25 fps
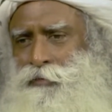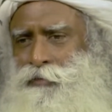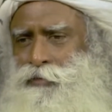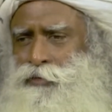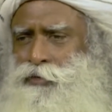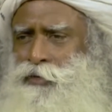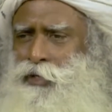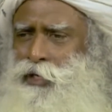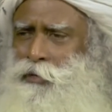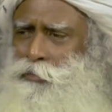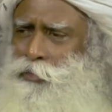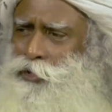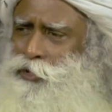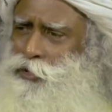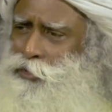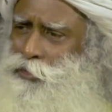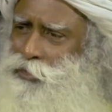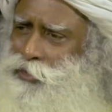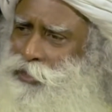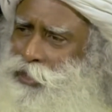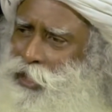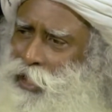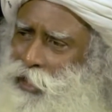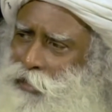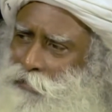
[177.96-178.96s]
to commit
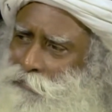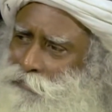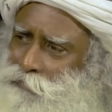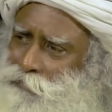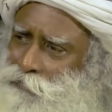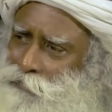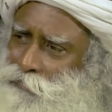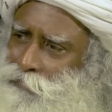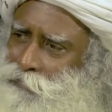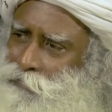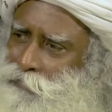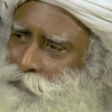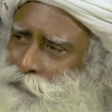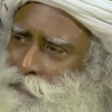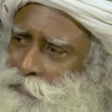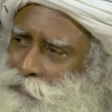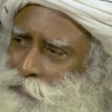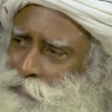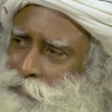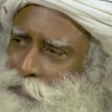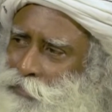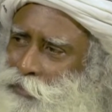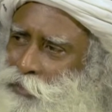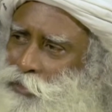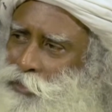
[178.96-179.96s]
yourself
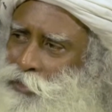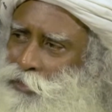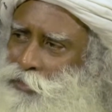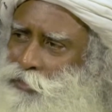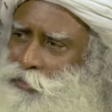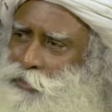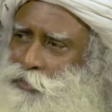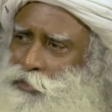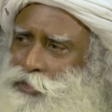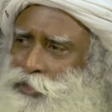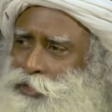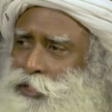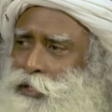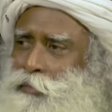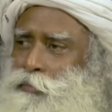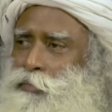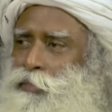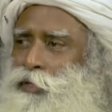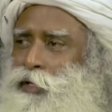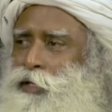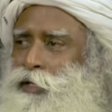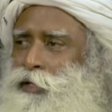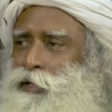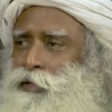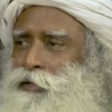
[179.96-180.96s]
to
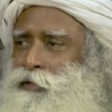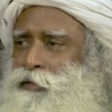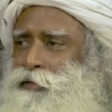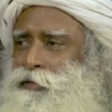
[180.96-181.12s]
something